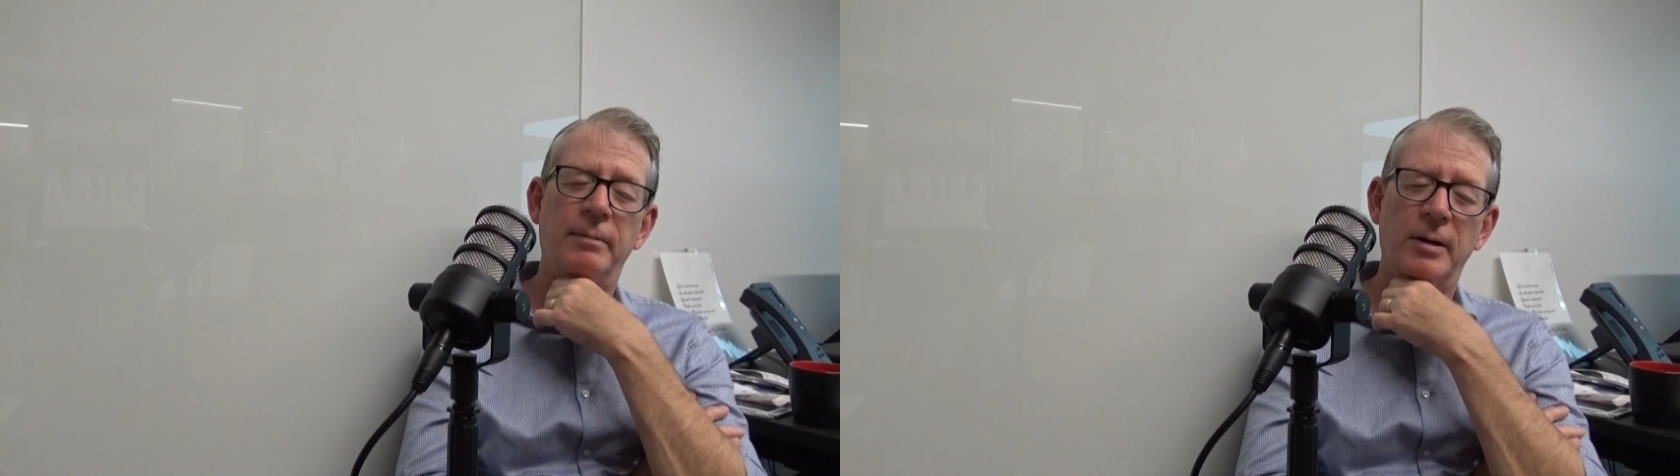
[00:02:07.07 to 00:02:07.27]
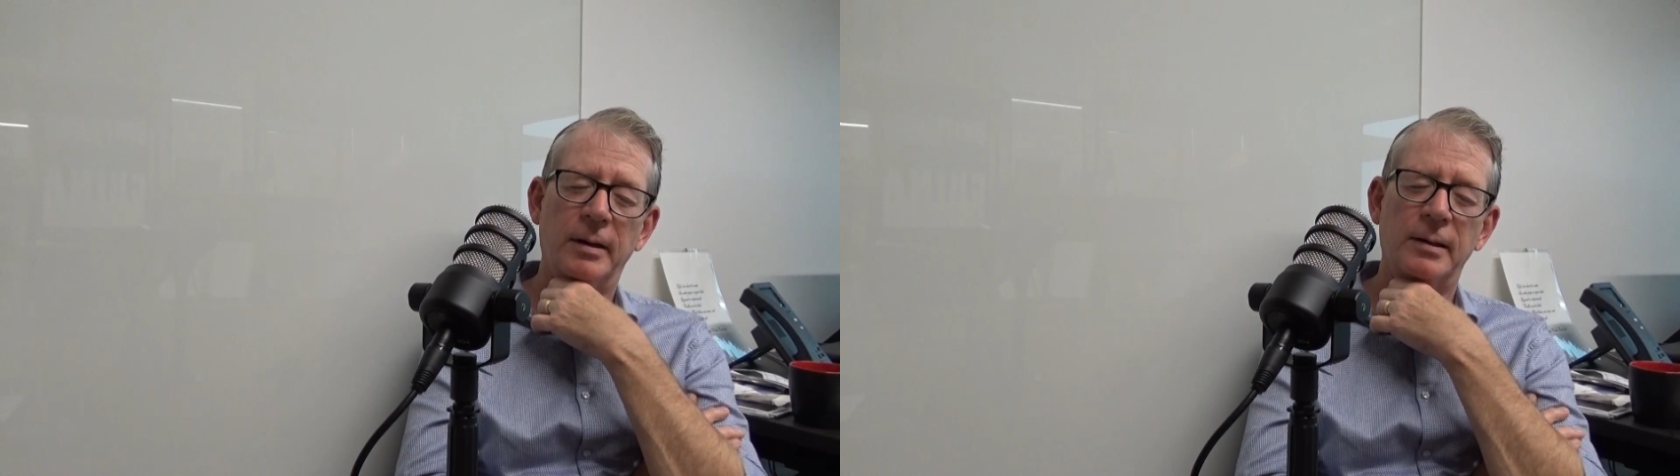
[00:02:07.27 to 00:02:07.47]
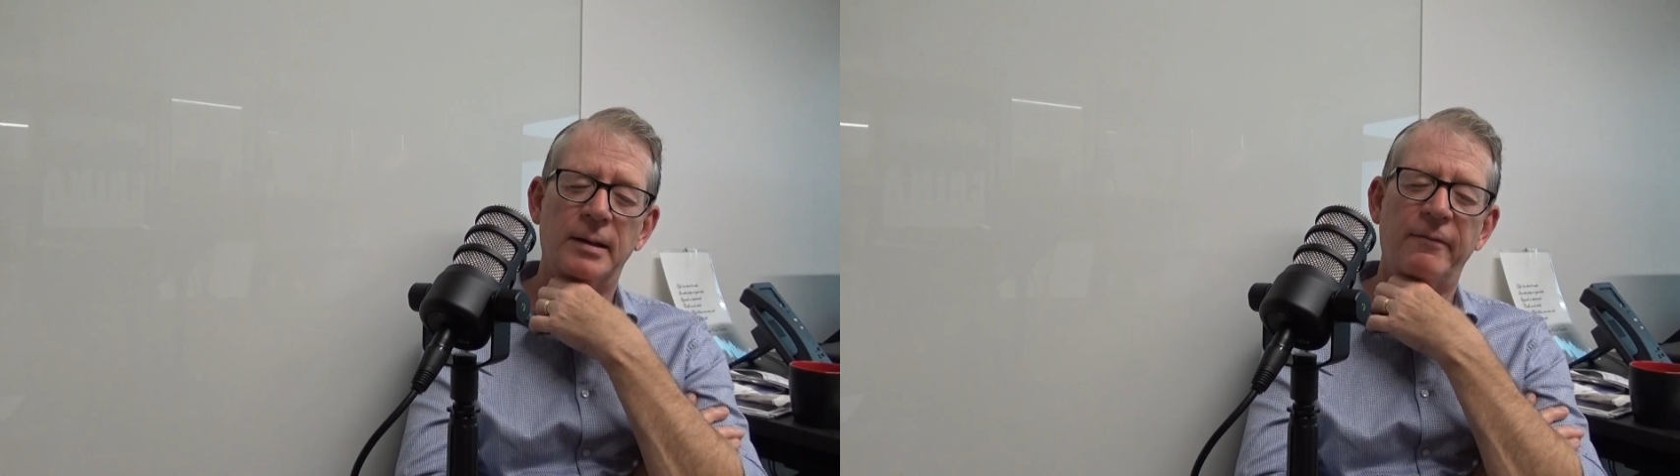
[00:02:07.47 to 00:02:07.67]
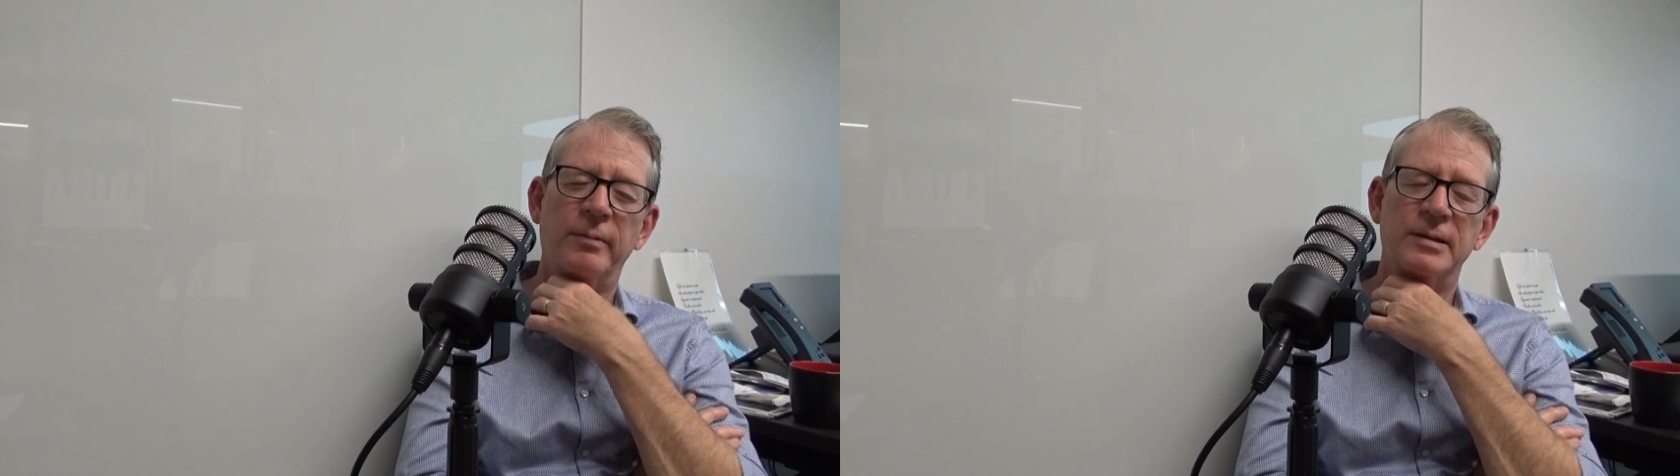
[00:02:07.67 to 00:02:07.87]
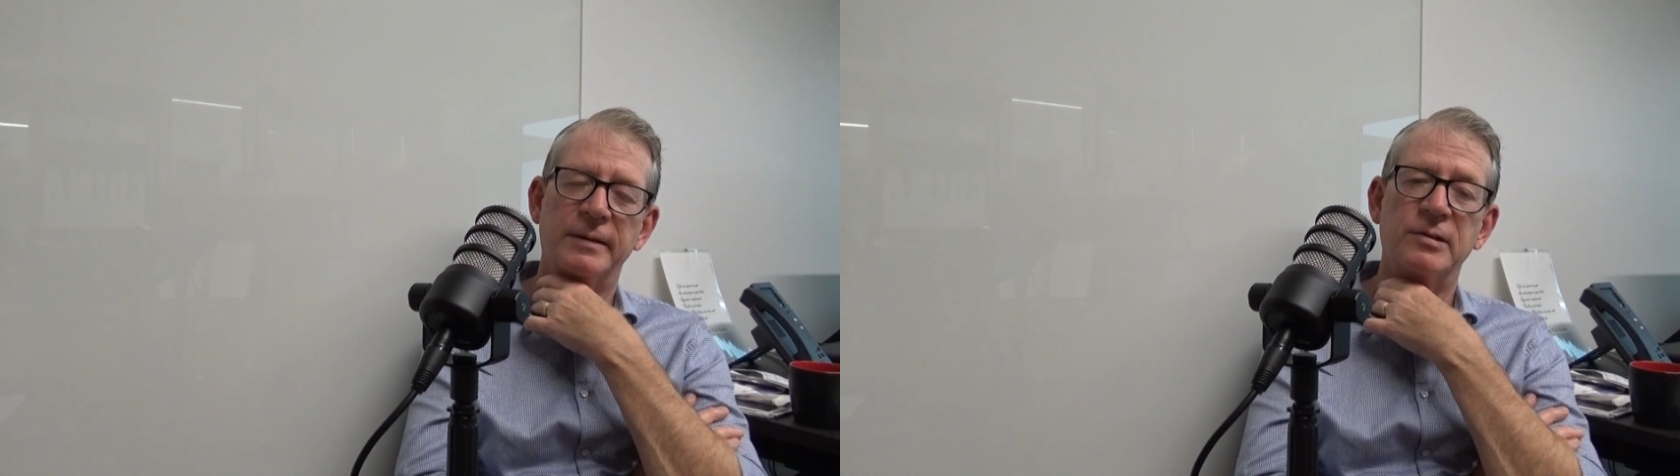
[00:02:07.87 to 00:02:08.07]
American
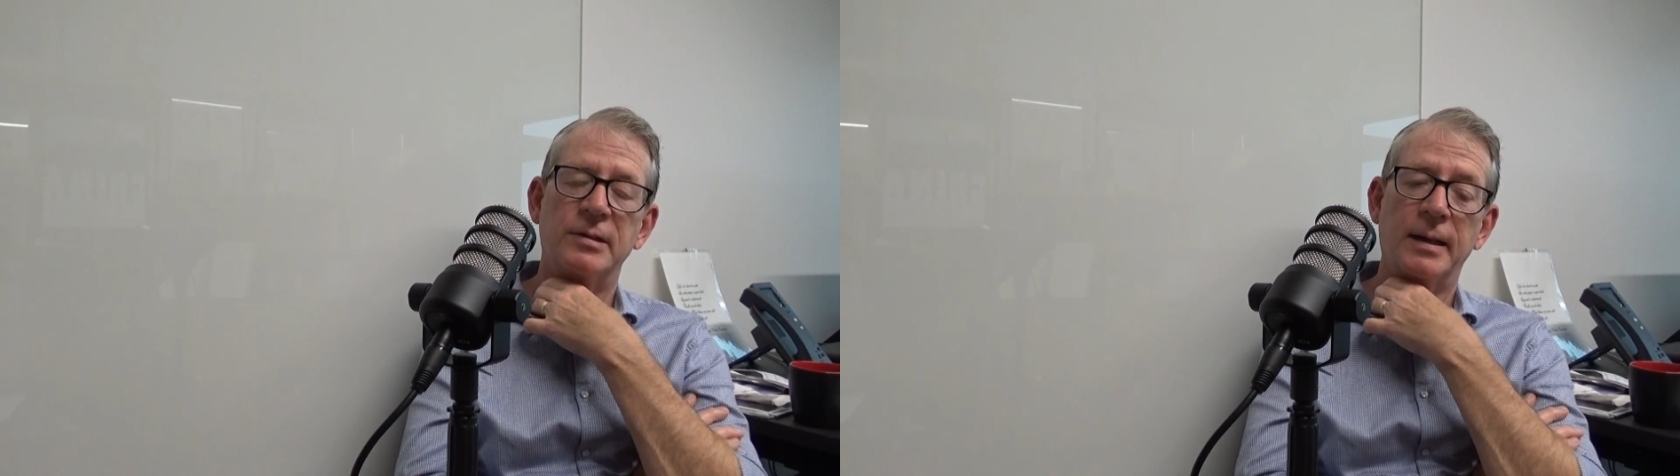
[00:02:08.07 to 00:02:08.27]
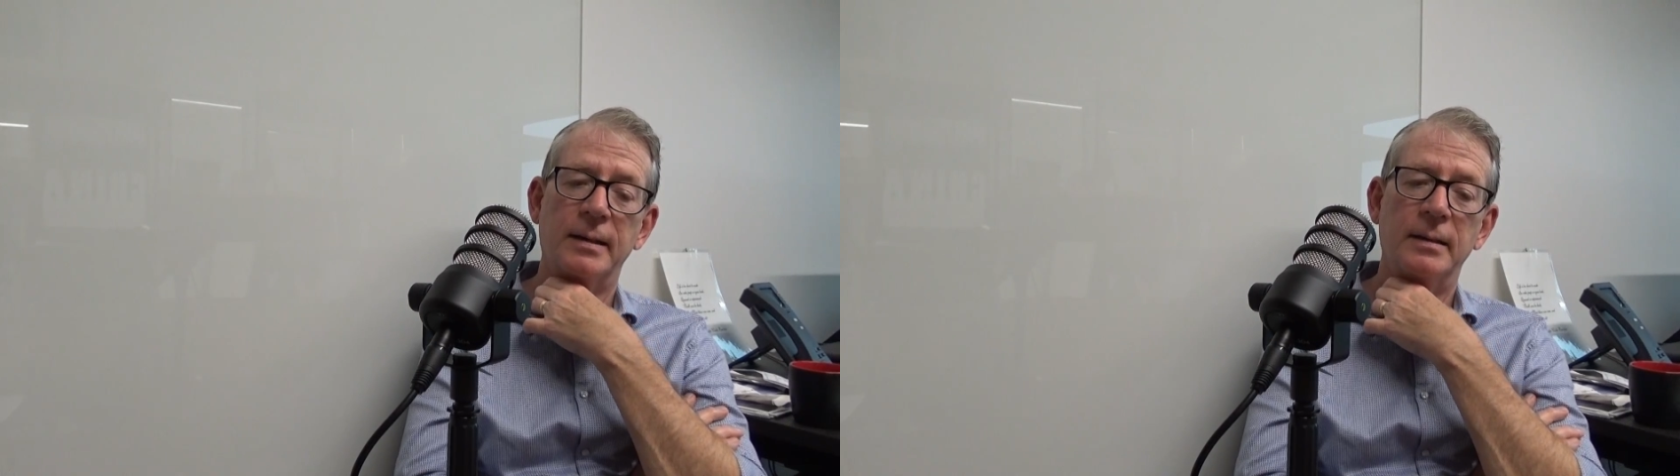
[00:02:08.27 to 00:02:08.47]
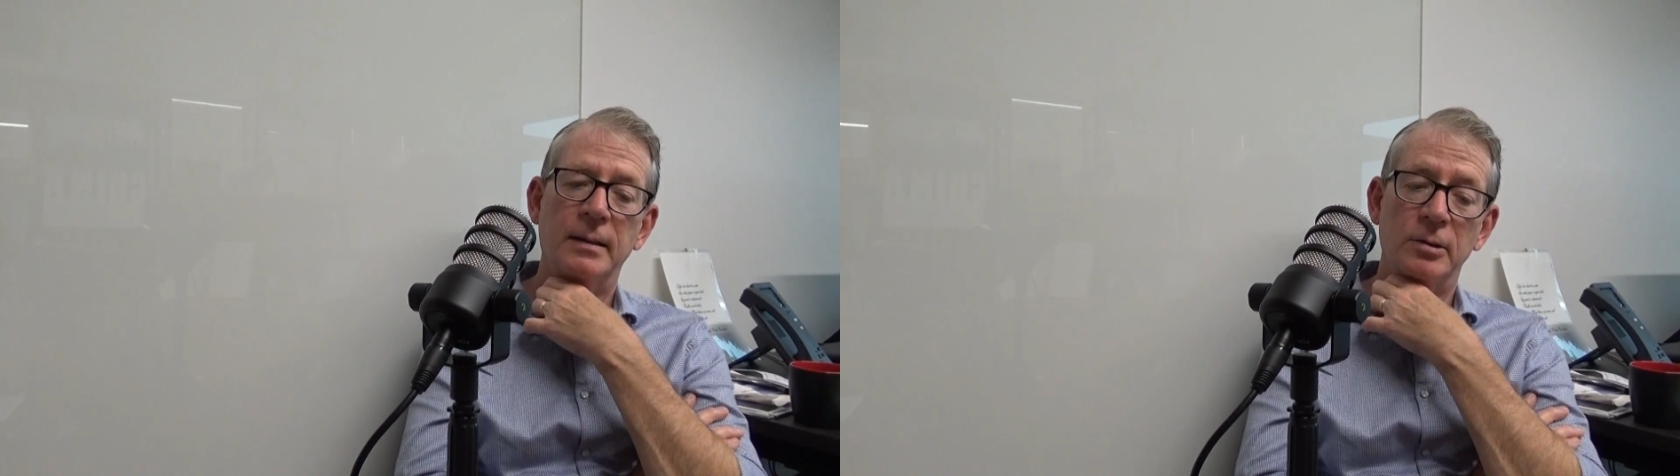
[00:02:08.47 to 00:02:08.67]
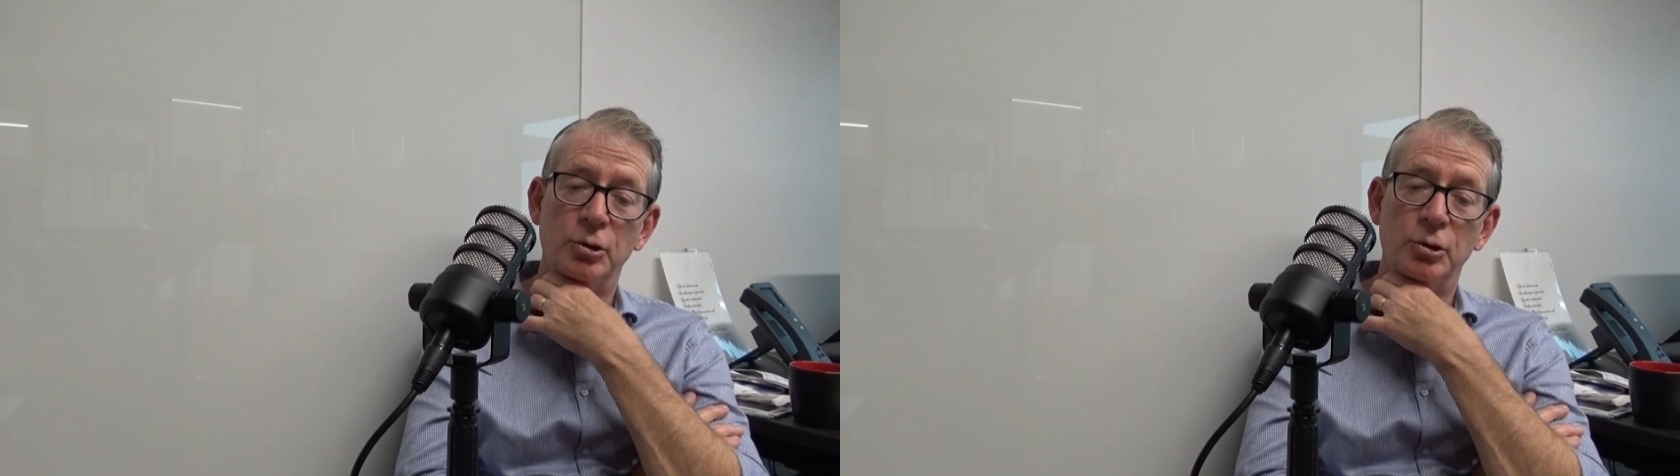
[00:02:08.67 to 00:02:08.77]
governments have said